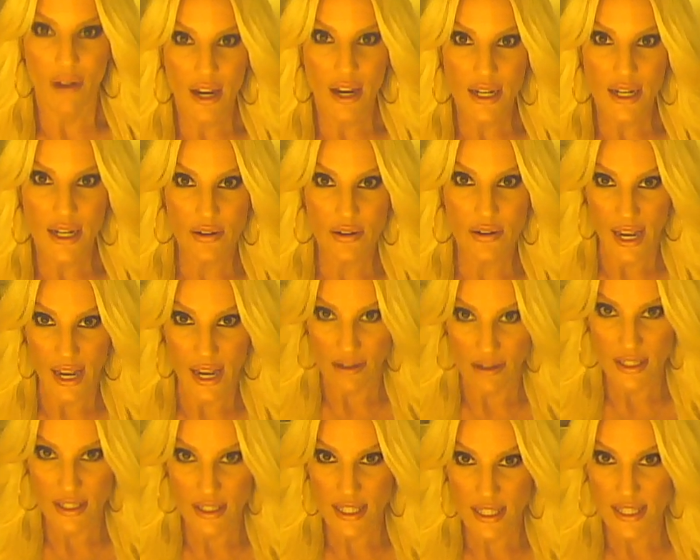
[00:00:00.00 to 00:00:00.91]
But
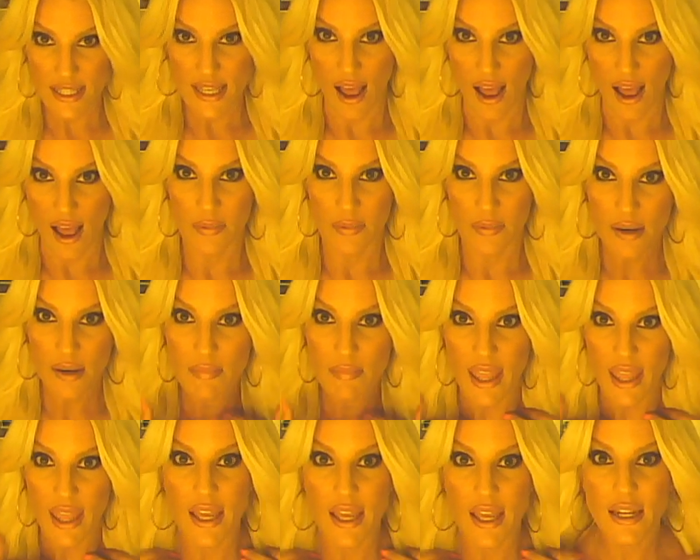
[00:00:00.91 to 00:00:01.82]
what I wanted to
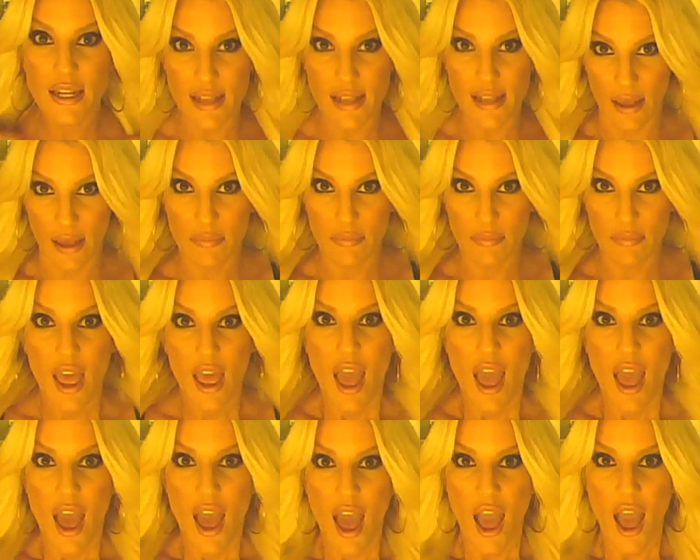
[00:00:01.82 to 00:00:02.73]
announce is that I'm going to
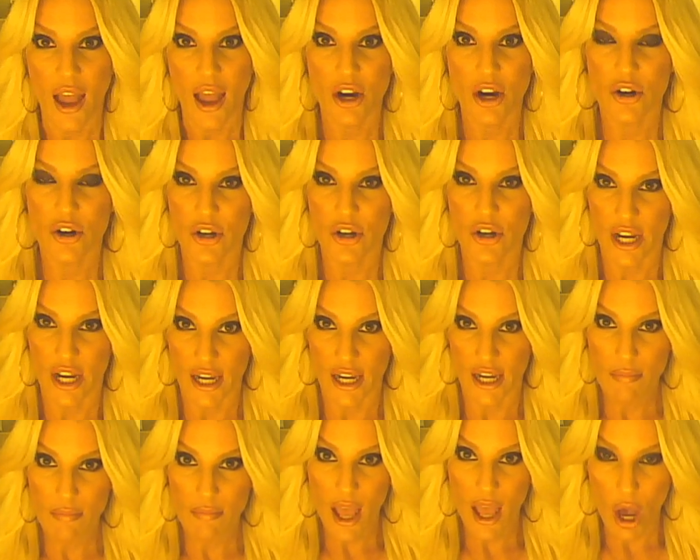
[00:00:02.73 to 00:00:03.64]
make an attempt
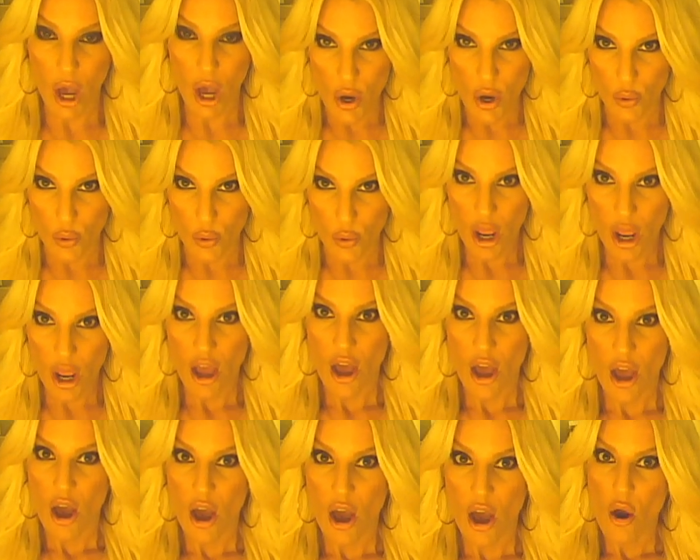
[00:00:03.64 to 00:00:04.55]
at creating
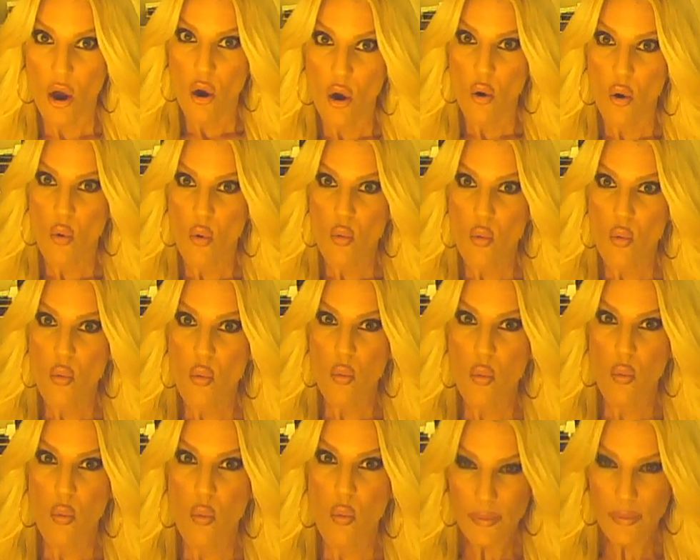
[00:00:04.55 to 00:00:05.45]
my own
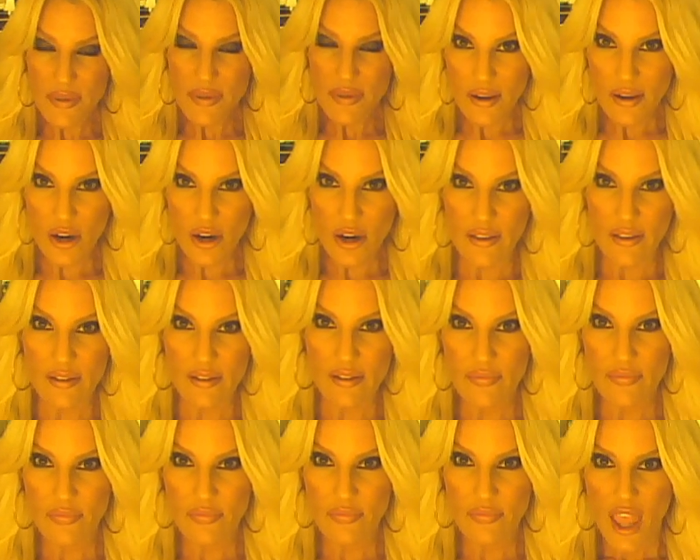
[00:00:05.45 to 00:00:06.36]

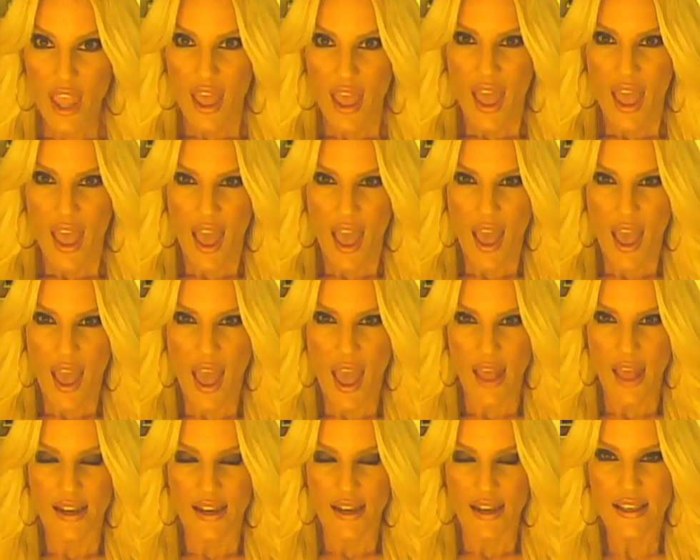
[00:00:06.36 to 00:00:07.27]
web series.
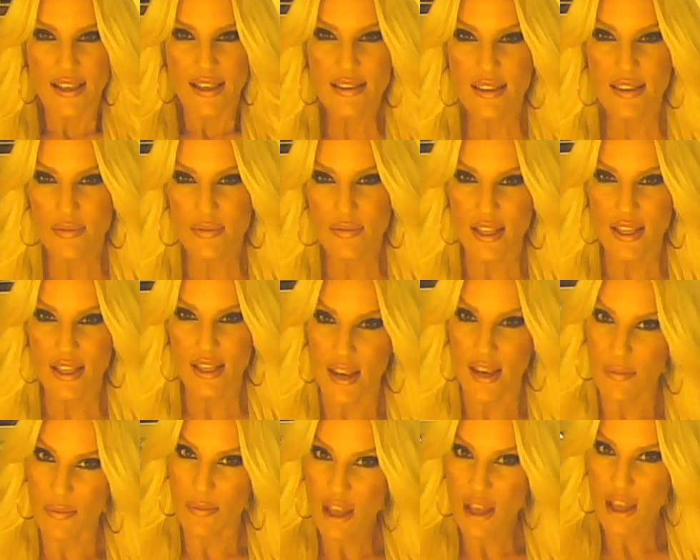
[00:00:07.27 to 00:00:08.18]

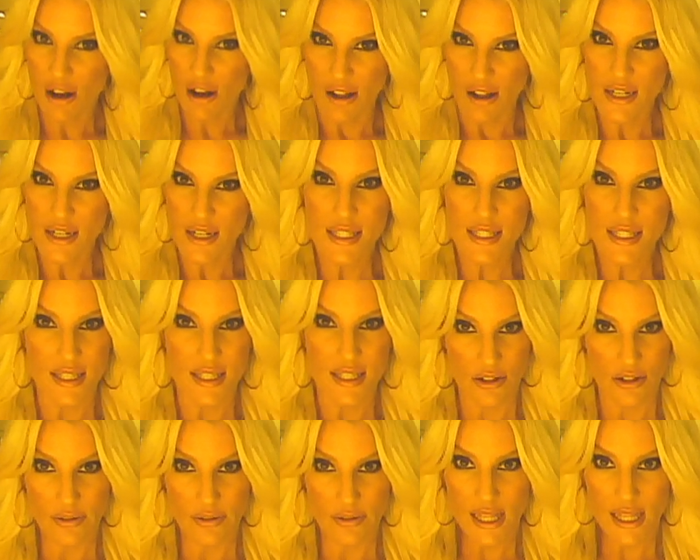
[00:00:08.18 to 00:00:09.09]
And this is what it's going
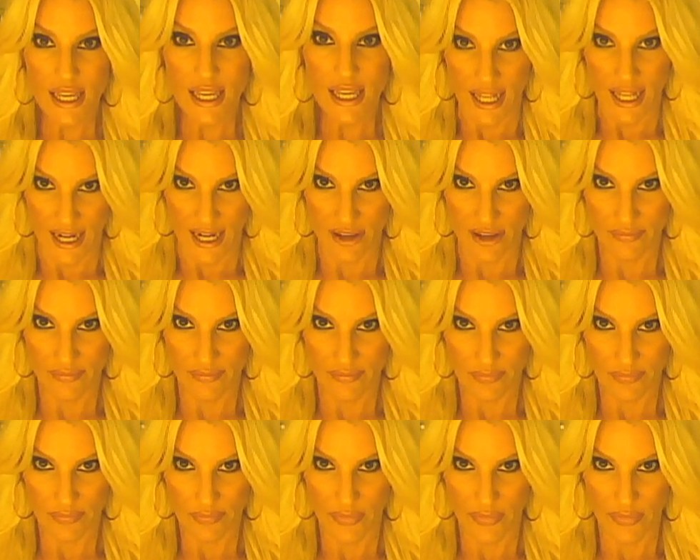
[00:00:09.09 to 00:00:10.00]
to be called,
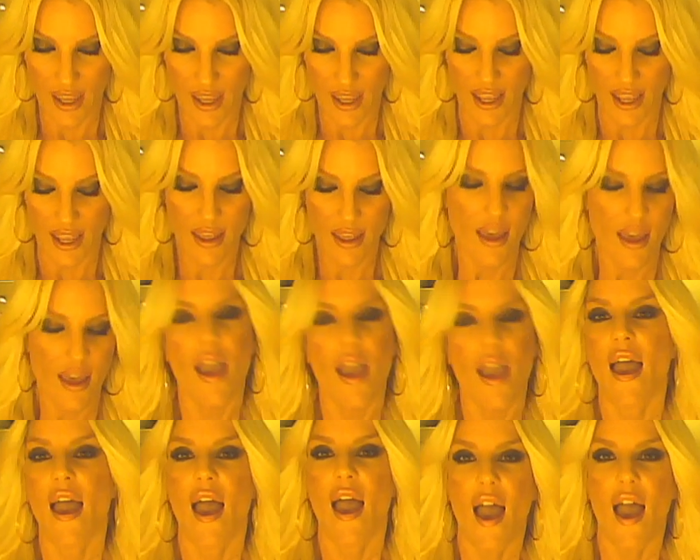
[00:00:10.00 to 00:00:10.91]
Cinderiliana,
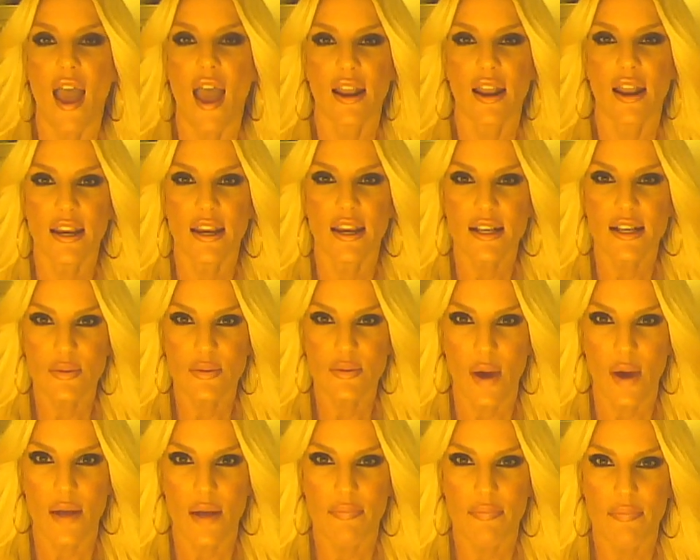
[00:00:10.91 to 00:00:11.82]
okay?
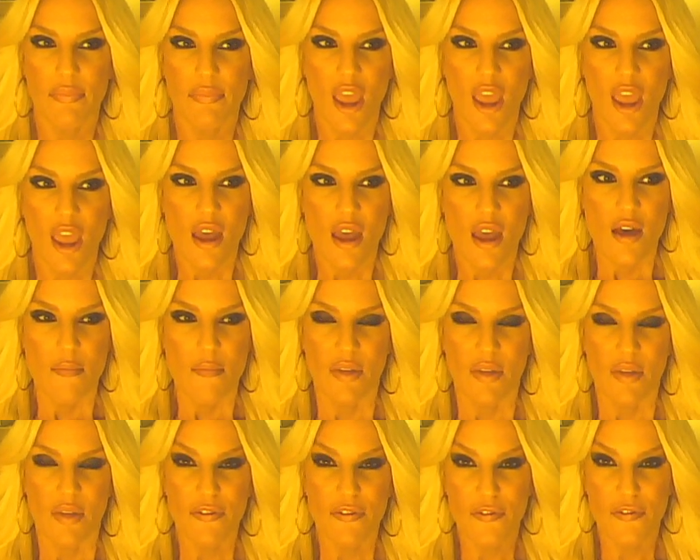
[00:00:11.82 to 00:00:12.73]
And guess what?